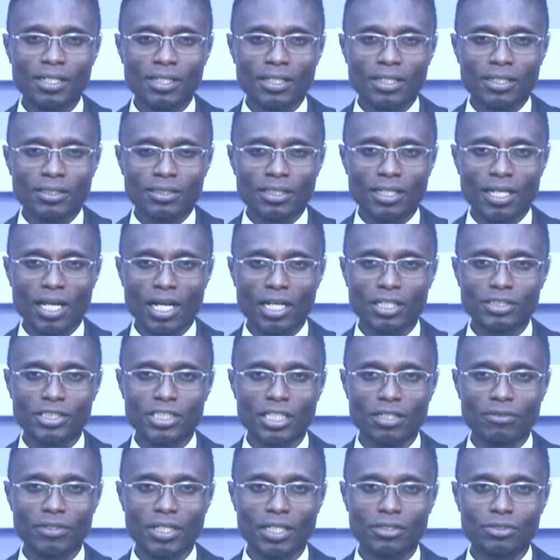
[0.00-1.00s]
The
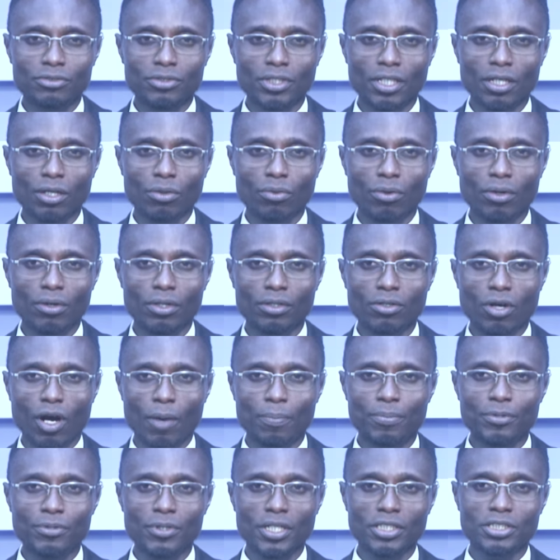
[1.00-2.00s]
Nigerian Railway
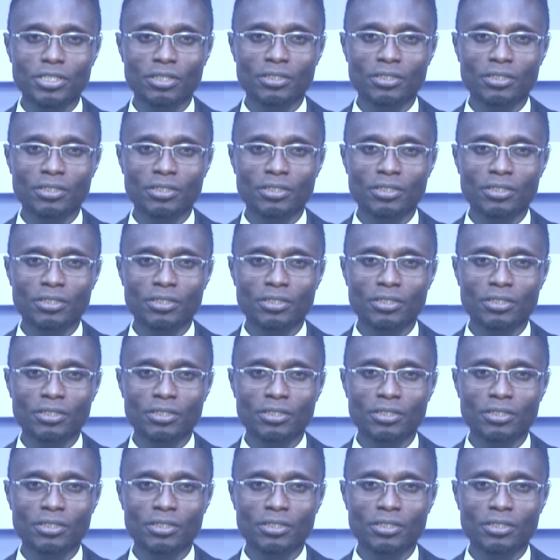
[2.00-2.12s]
Corporation